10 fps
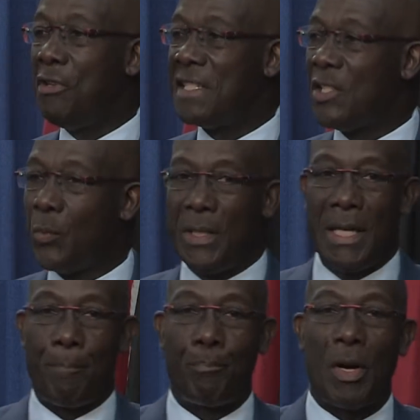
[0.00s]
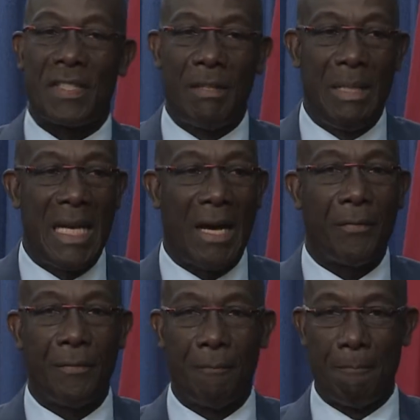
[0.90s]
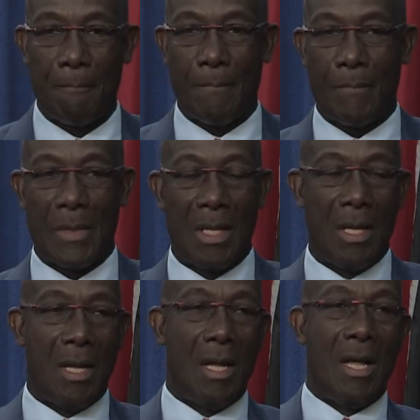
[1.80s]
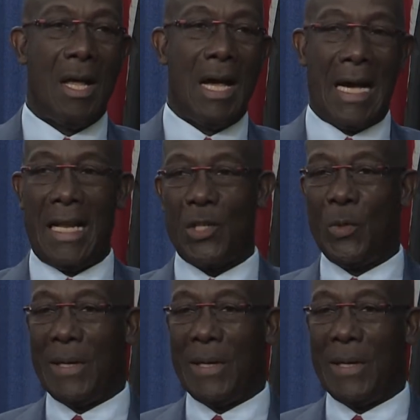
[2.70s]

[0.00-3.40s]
reasons would they possibly have. And as we